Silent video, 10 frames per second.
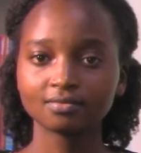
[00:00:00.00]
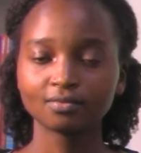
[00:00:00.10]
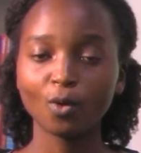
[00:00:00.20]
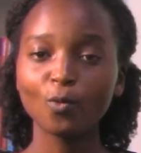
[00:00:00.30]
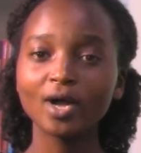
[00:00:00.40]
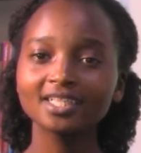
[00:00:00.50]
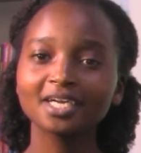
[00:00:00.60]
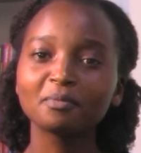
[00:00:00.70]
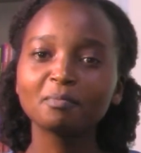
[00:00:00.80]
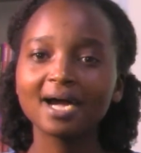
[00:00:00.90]
Welcome
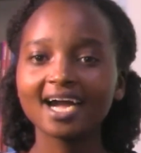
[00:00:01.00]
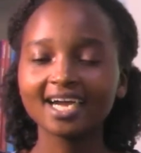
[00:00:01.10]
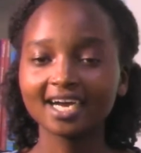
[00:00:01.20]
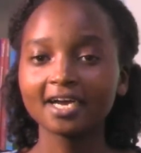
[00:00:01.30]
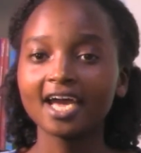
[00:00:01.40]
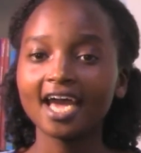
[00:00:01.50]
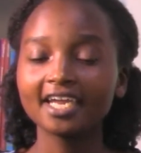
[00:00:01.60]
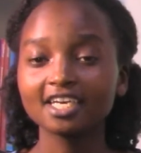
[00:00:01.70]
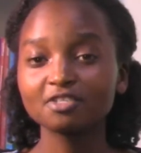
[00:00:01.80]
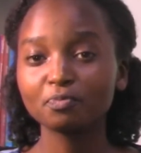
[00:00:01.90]
back, and as
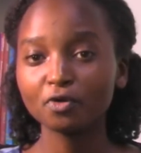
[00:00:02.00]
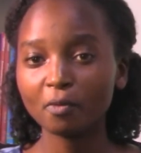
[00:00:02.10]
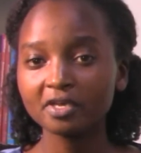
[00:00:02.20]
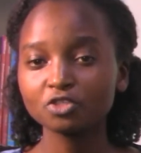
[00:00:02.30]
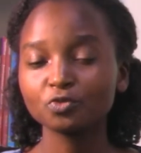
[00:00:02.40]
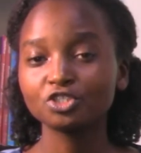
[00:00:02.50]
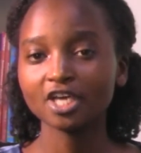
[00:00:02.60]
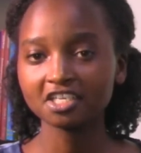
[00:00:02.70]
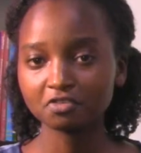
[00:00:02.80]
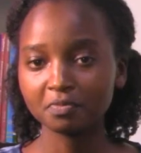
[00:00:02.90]
promised, we just
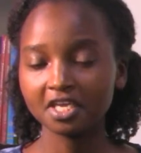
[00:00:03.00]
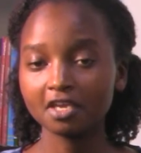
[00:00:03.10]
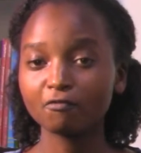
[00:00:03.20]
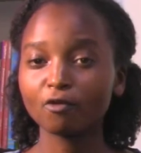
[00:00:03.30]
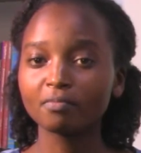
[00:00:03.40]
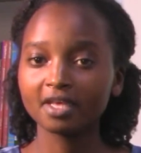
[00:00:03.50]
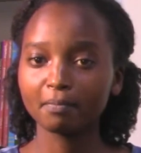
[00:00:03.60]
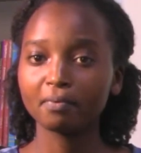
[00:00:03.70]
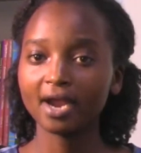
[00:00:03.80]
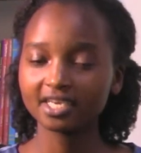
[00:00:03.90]
begin from the
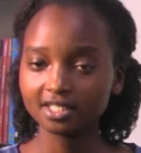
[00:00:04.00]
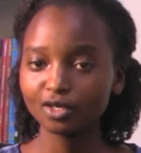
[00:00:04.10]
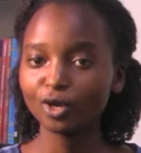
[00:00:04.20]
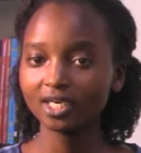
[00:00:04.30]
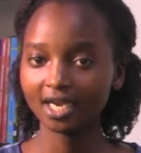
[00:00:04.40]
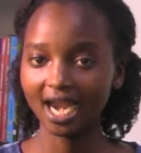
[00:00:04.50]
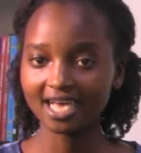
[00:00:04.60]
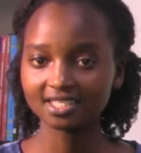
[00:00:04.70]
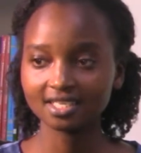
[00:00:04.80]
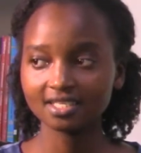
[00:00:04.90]
practical
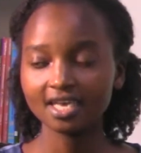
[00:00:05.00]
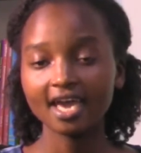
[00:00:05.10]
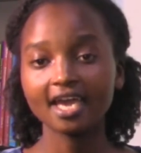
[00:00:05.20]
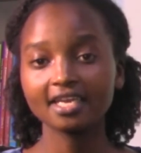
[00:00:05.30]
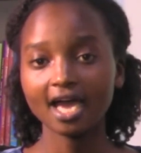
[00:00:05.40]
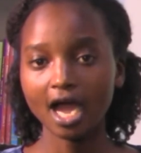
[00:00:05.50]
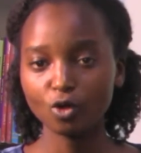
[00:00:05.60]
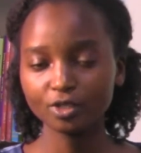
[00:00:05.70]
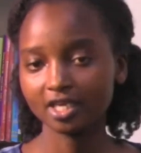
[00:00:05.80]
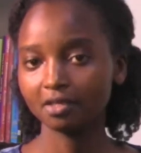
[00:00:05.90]
classes and how
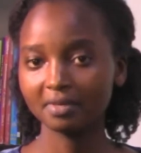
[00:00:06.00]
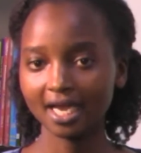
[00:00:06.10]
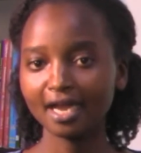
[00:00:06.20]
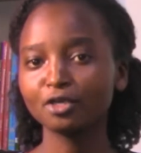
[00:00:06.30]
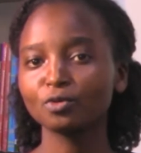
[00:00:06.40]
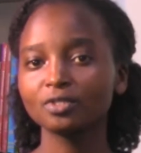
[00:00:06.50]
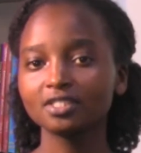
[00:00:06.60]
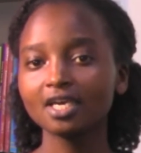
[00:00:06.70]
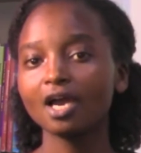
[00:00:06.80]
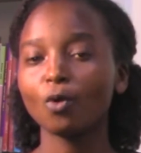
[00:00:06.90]
they'll be handled
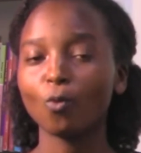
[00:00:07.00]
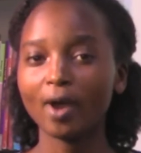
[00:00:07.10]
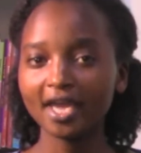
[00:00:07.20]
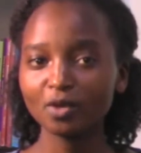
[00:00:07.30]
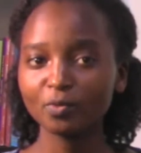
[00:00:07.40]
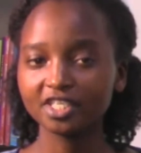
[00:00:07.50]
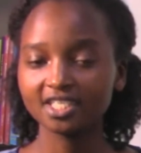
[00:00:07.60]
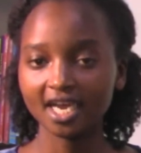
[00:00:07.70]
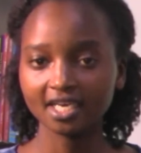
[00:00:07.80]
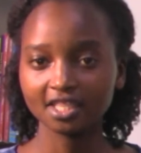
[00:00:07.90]
while we
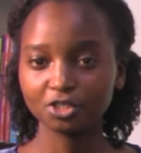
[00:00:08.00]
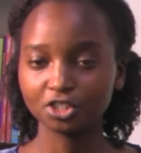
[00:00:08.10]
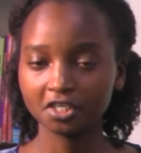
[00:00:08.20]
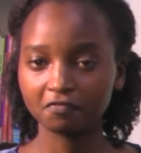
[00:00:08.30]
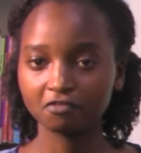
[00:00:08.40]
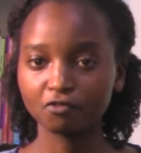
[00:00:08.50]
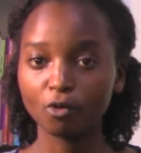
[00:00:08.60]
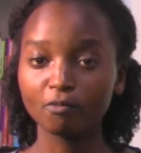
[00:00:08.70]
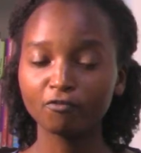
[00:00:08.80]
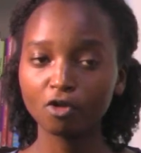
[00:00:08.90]
take the shift from
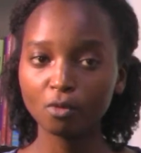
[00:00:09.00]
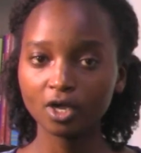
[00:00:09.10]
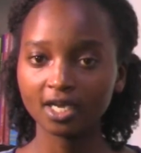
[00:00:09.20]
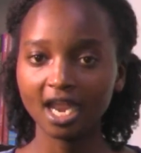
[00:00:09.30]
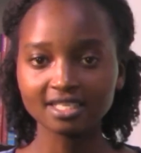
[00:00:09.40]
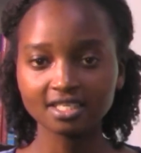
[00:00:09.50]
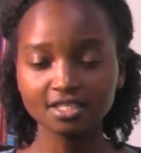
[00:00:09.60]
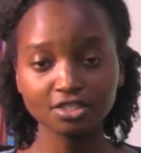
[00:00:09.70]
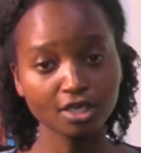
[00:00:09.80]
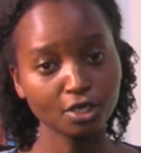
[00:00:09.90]
formal classes
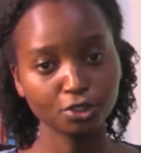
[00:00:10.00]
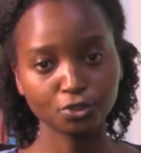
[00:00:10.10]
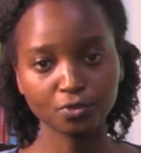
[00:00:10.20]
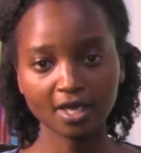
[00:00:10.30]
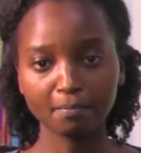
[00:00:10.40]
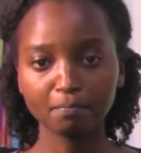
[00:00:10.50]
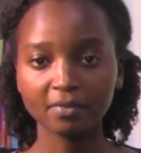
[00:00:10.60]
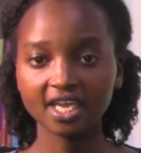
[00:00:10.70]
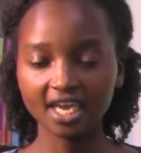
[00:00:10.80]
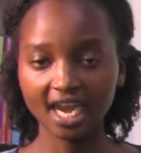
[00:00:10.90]
to the
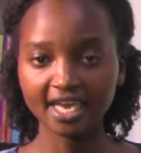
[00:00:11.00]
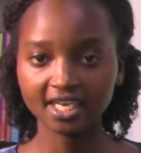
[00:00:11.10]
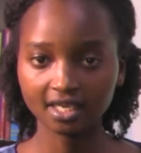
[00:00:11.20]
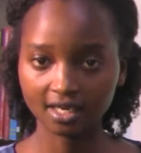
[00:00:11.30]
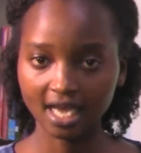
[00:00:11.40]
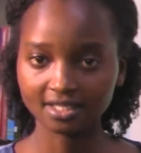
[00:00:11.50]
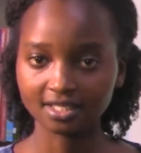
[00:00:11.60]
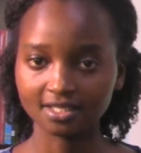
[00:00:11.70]
e-learning classes.